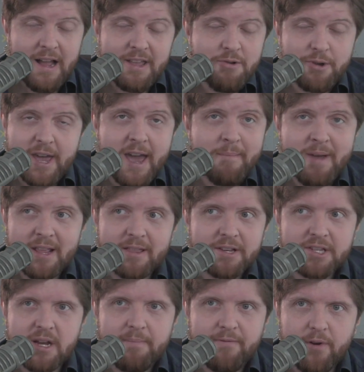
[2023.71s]
you can't make
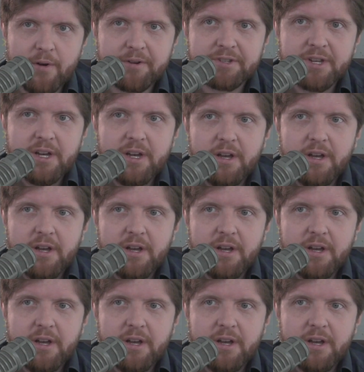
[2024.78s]
this up, folks.